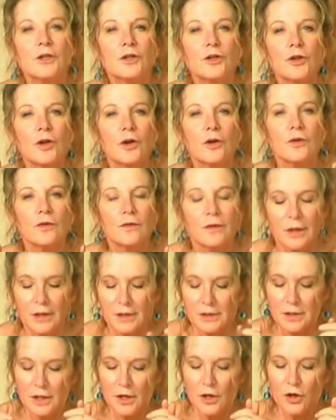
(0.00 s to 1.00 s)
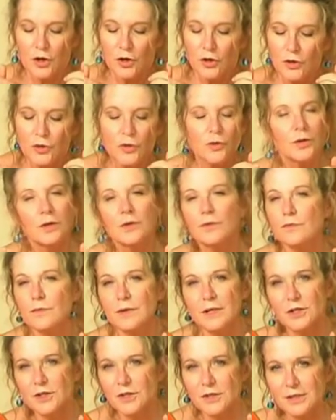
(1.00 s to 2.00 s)
Know that you can
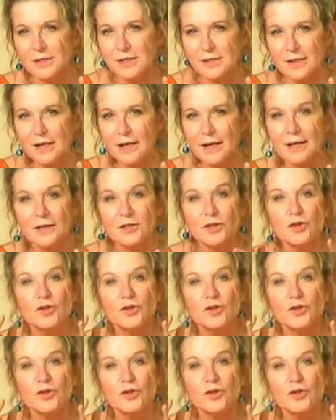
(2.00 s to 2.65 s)
reach the stars,